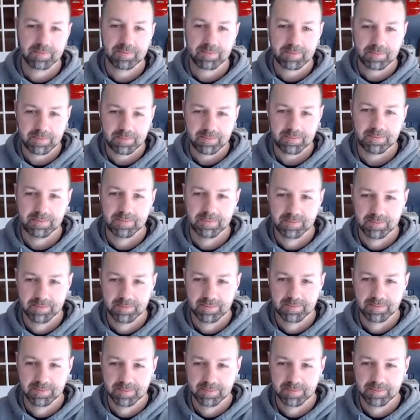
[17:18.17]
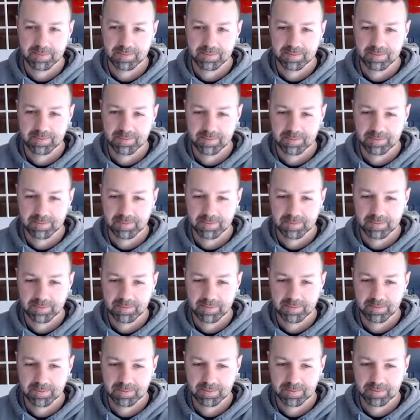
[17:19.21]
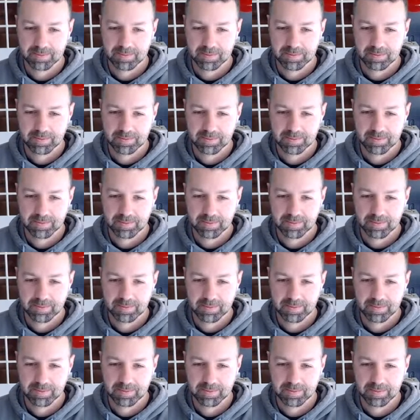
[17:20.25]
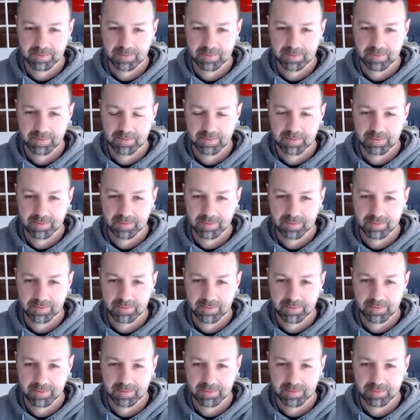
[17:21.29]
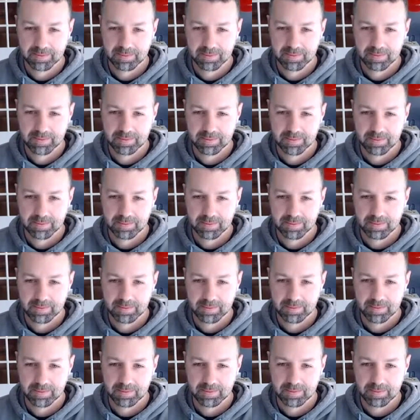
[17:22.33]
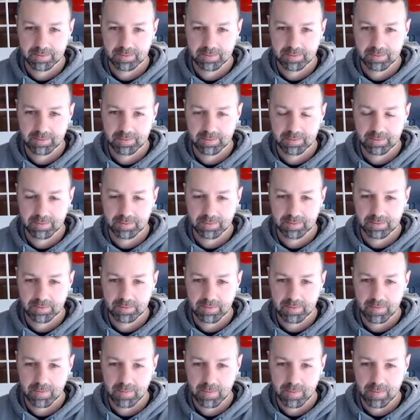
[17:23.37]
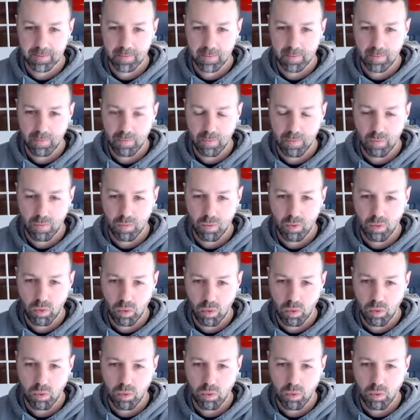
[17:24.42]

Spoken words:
(not speaking)